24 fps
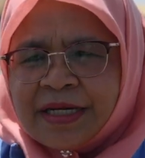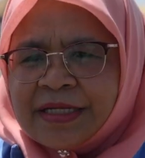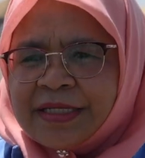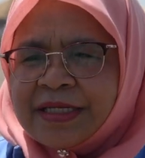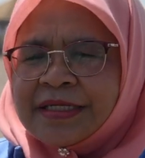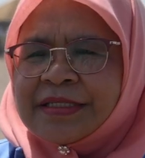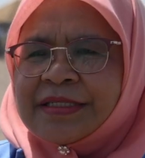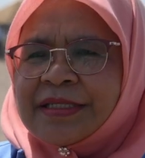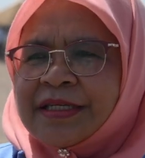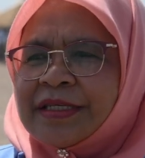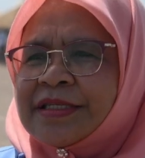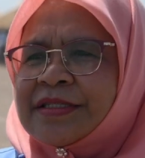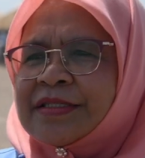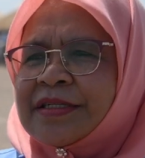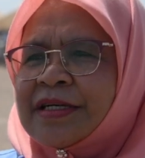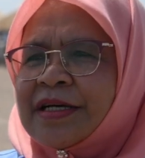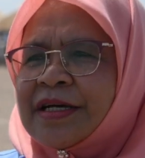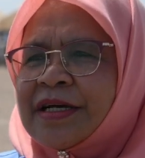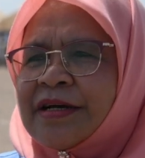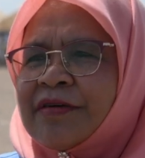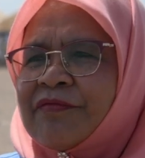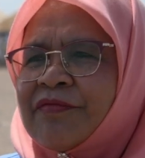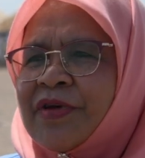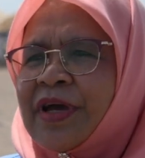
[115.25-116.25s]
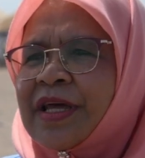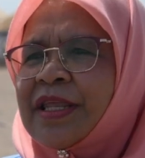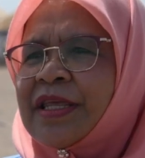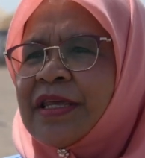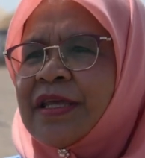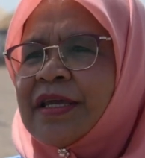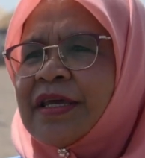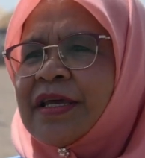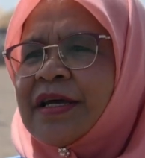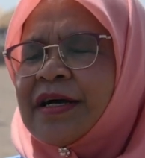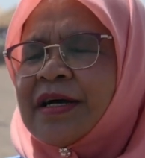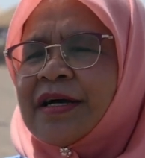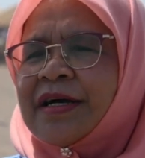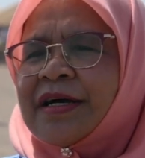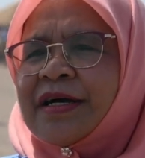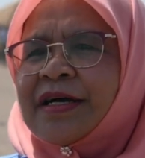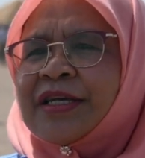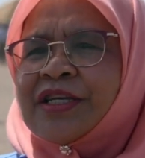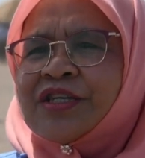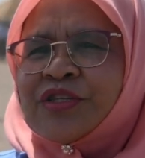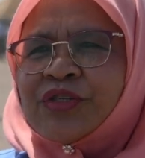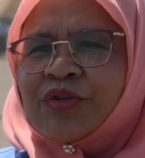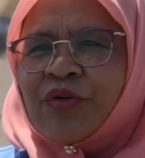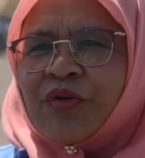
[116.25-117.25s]
this is a very
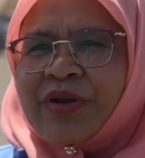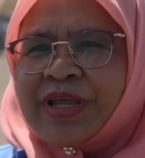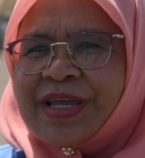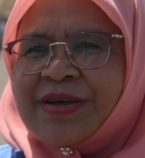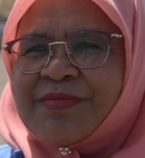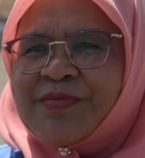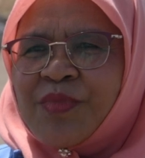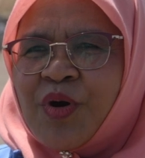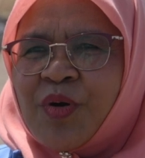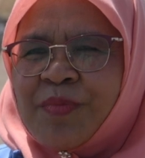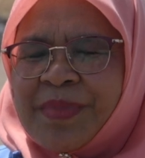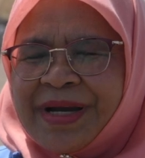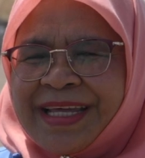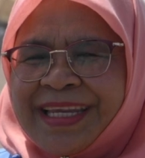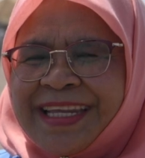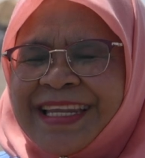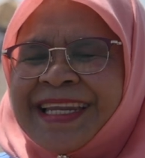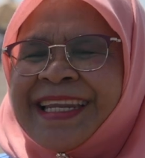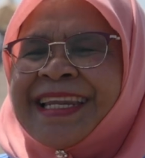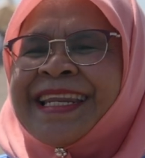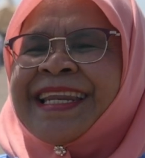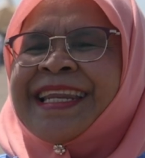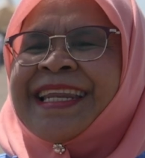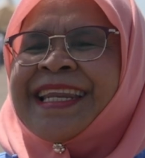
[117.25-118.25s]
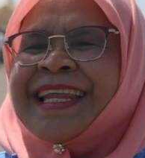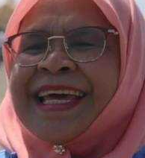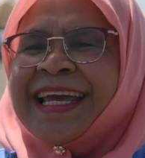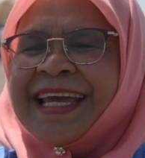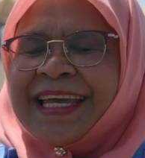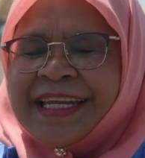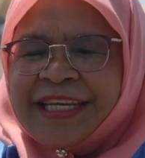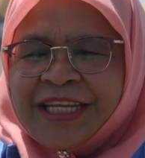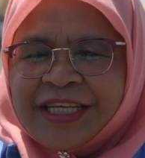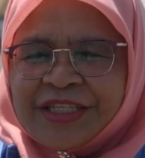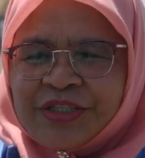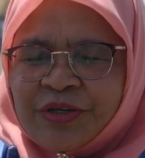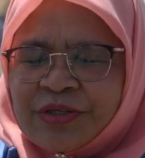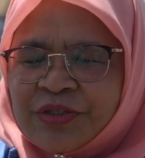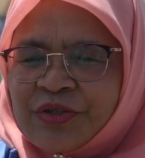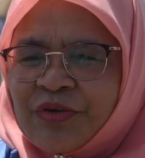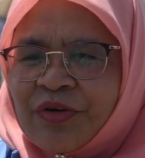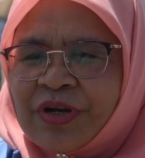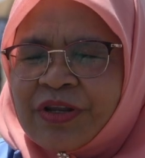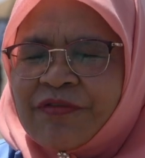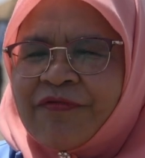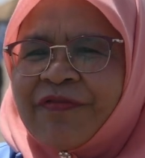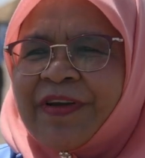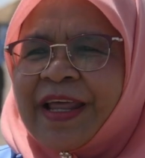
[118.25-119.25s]
historic moment. And this
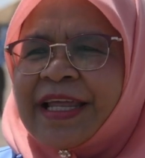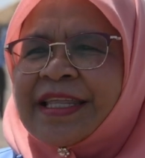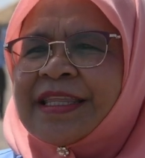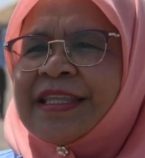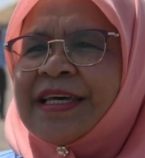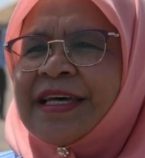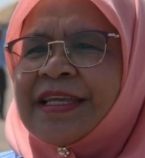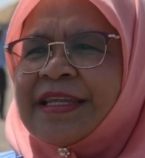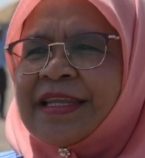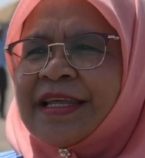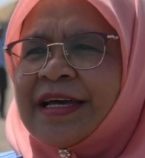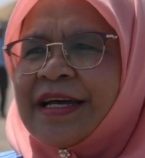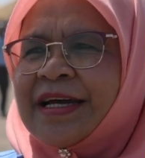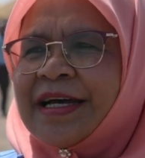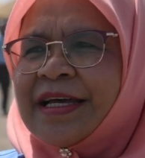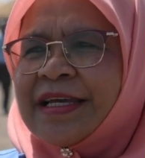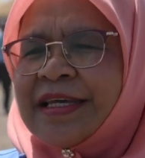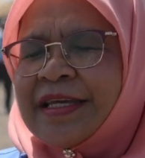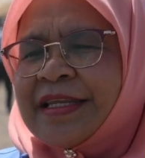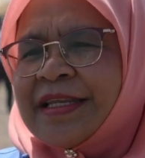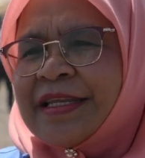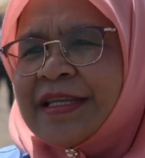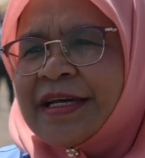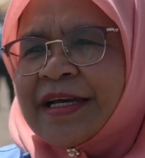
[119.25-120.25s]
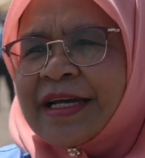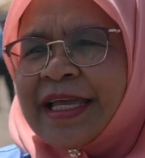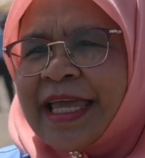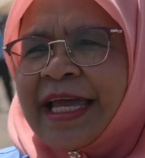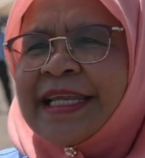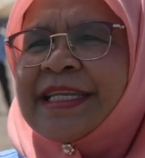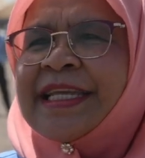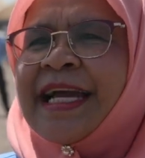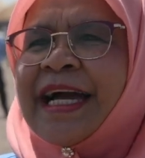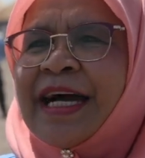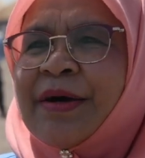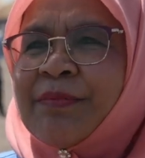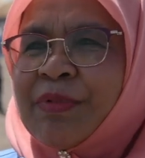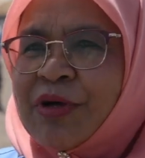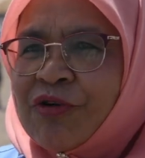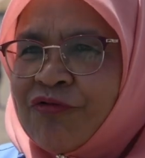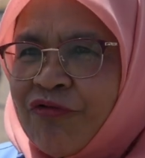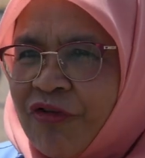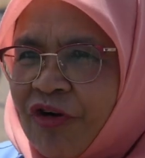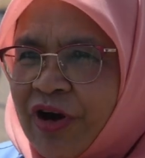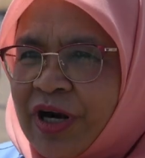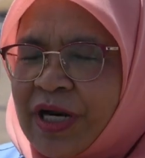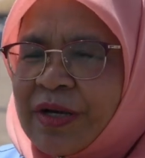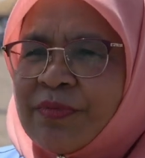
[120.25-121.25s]
also reflected in the Kenya Urban
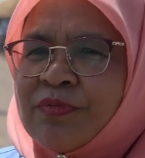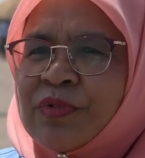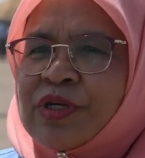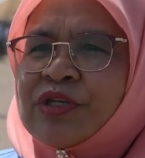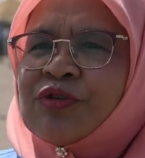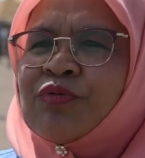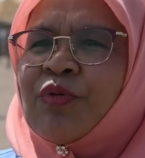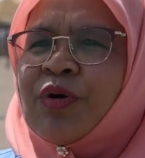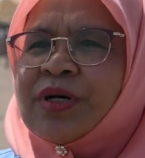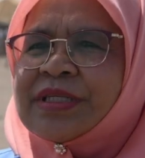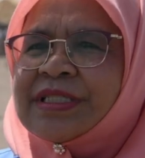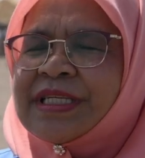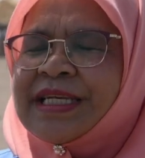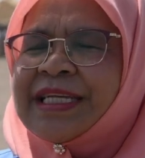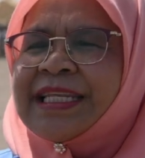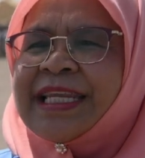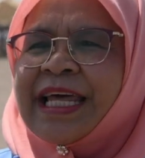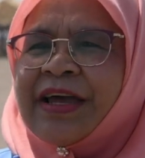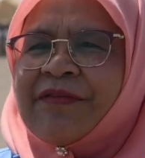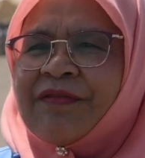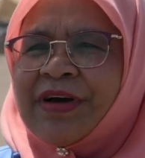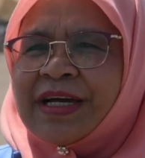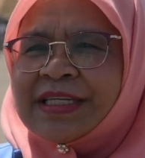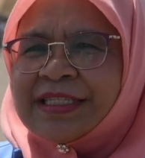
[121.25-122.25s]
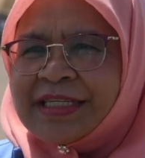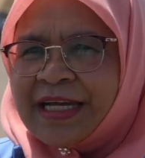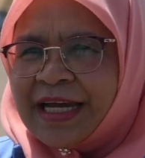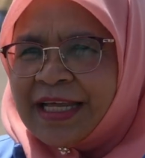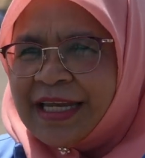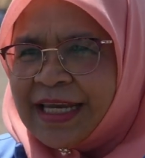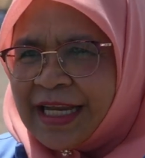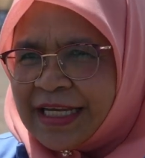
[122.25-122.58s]
Forum, which was in Naivasha